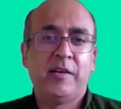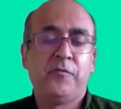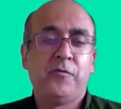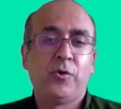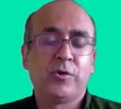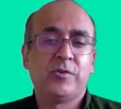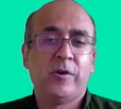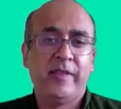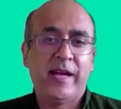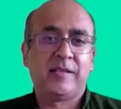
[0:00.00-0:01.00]
and focus
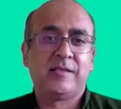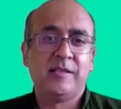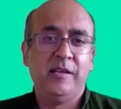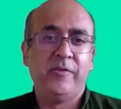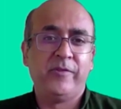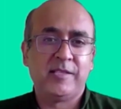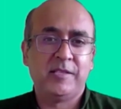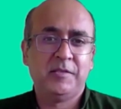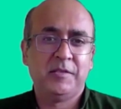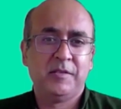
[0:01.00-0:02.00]
on that silly
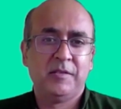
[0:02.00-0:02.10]
resin?